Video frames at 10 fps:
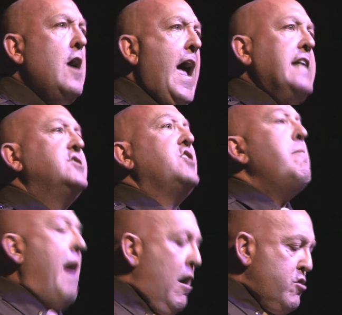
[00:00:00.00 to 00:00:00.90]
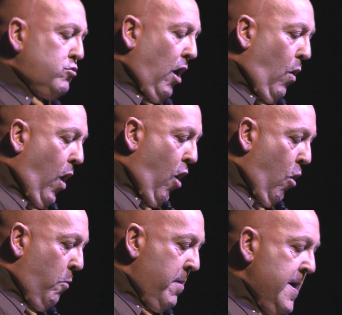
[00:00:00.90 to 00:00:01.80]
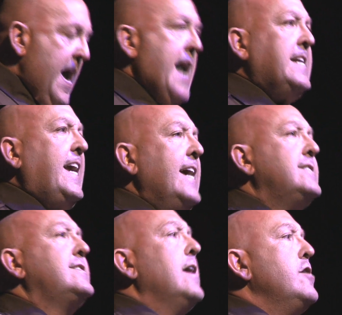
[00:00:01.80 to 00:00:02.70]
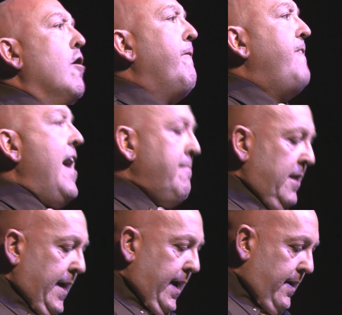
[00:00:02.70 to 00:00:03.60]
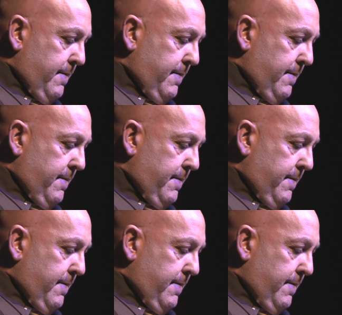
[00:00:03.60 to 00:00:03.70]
and somehow you go home and kiss your family.